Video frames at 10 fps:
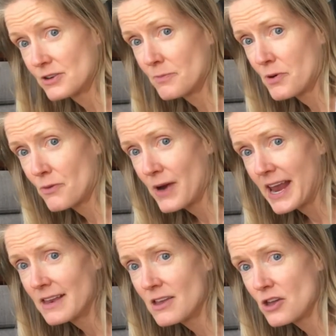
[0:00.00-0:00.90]

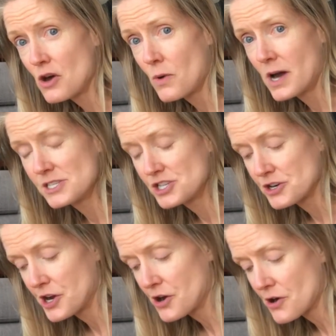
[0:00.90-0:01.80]
parade could go under
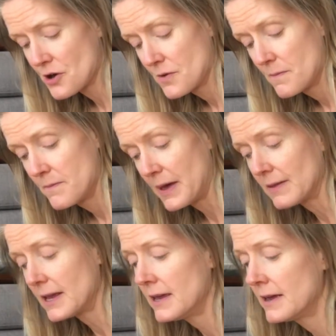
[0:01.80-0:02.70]
your
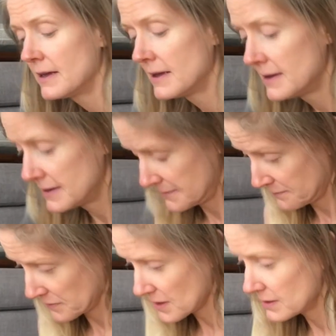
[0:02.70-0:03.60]
belly.
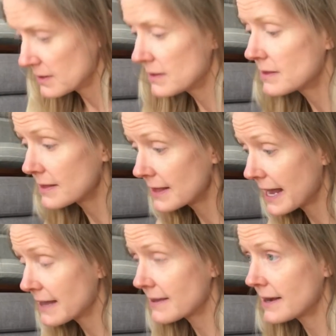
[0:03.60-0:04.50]

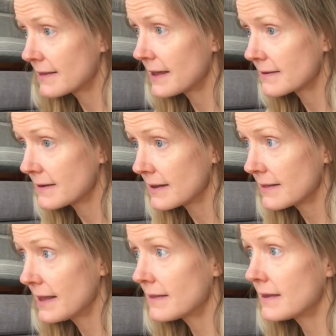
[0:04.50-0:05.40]
Lengthening, lengthening,
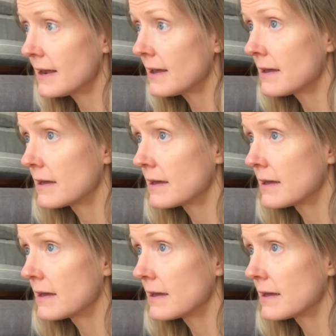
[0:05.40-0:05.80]
lengthening,